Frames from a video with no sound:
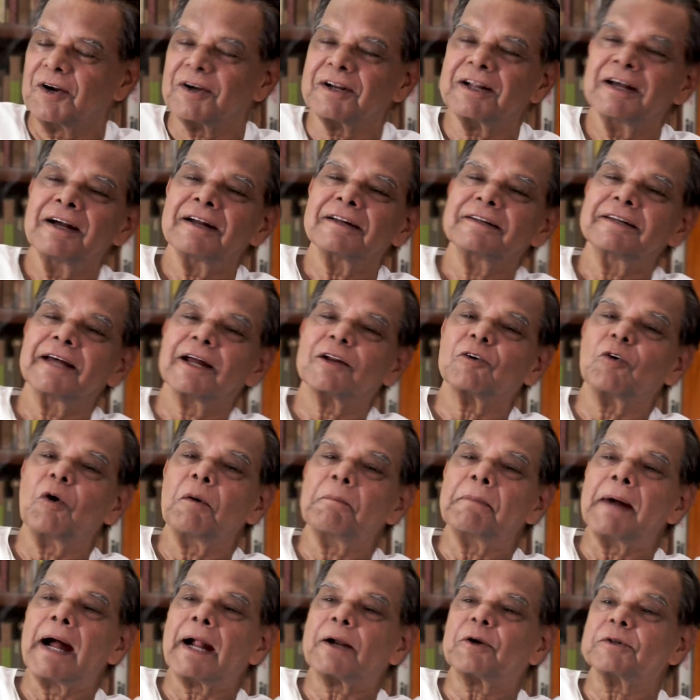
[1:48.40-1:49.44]
God. They are
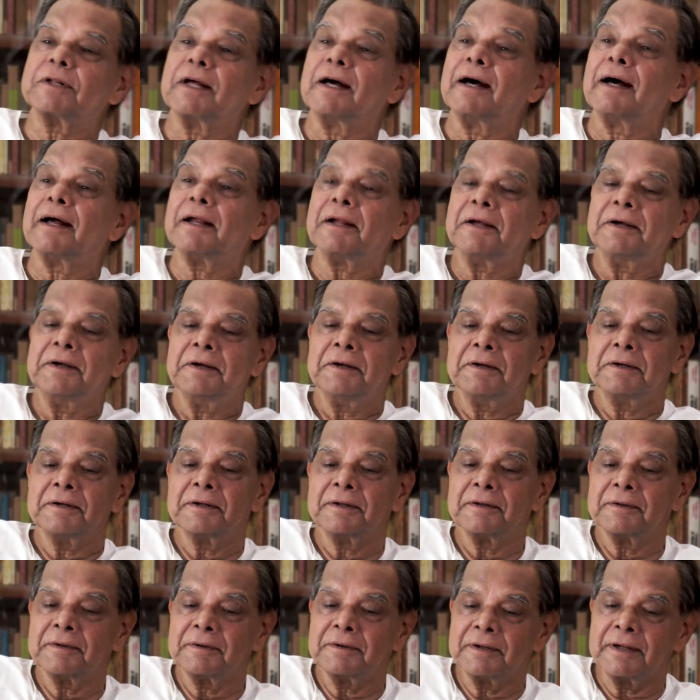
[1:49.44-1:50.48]
going back to their
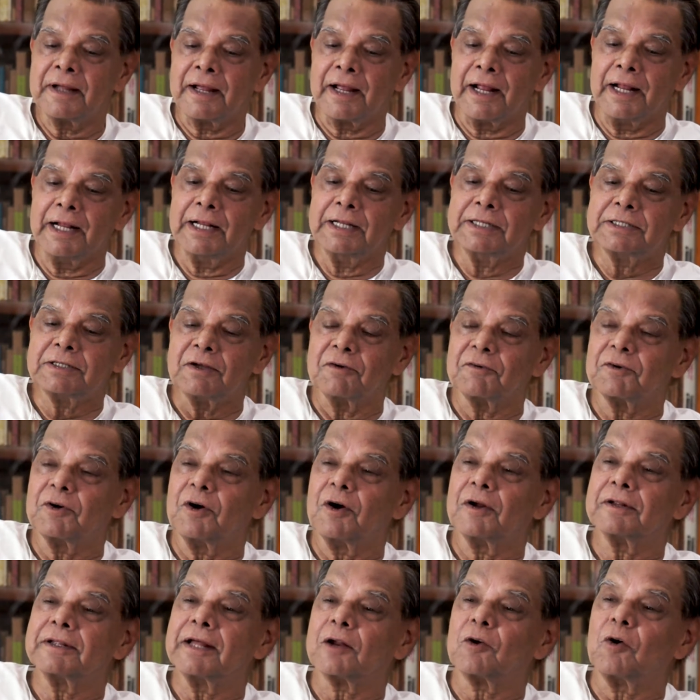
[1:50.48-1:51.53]
Hails of
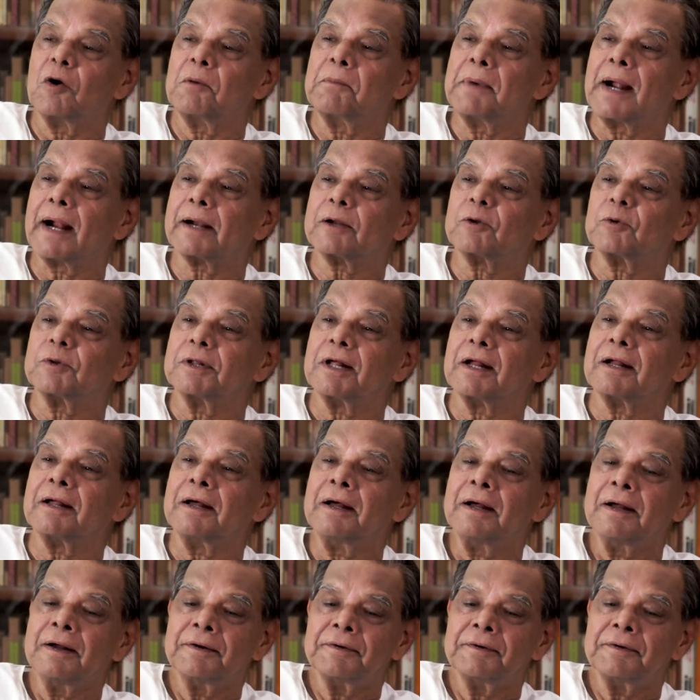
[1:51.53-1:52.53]
God, they are going back to their